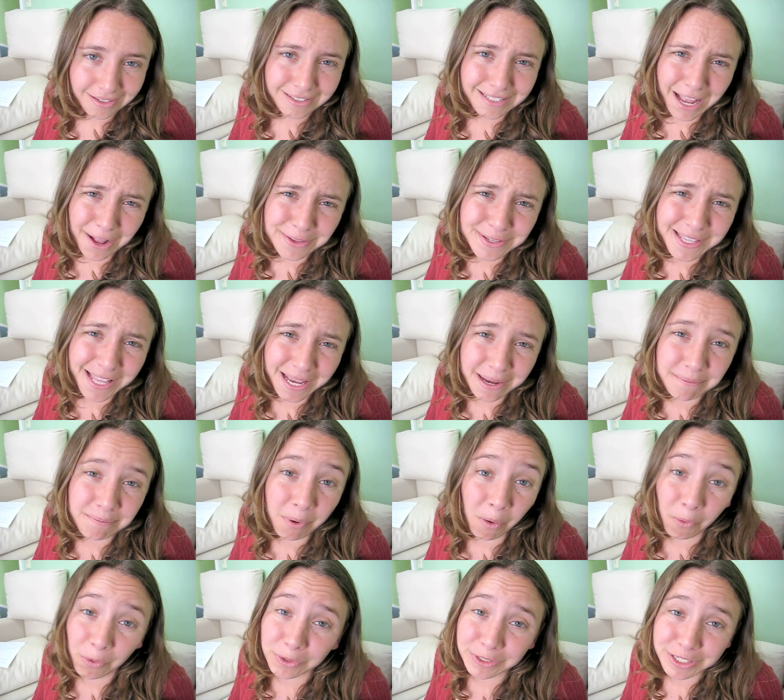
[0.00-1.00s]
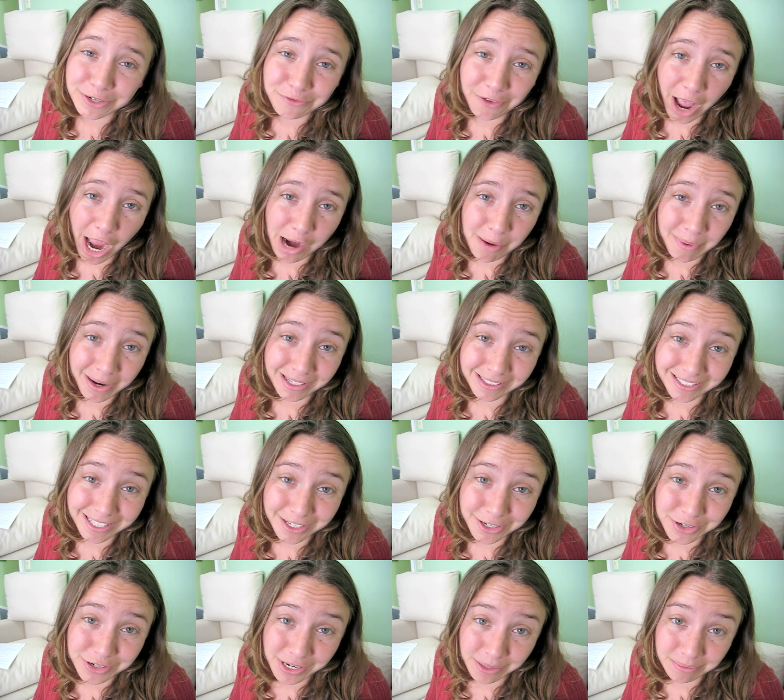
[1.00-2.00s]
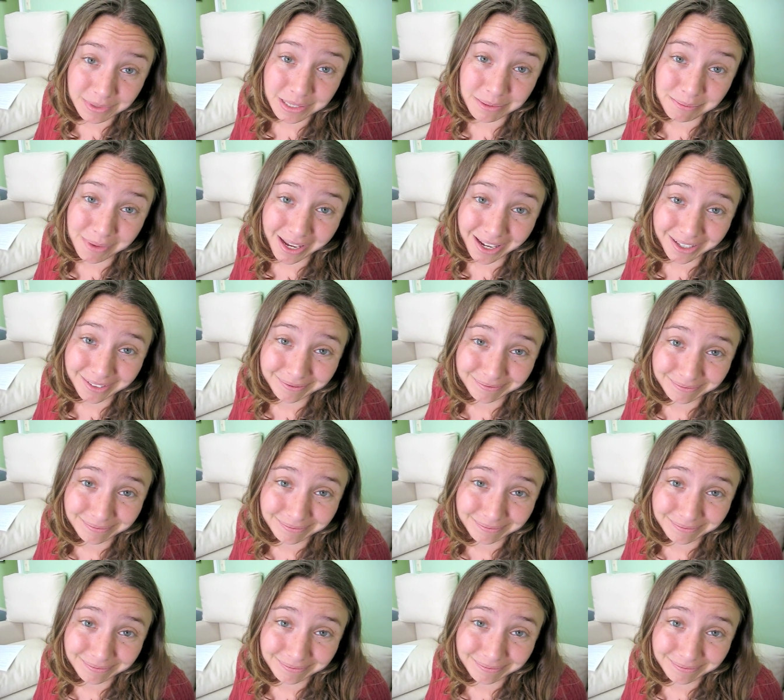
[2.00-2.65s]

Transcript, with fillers: Sounds like bold environmental leadership to me.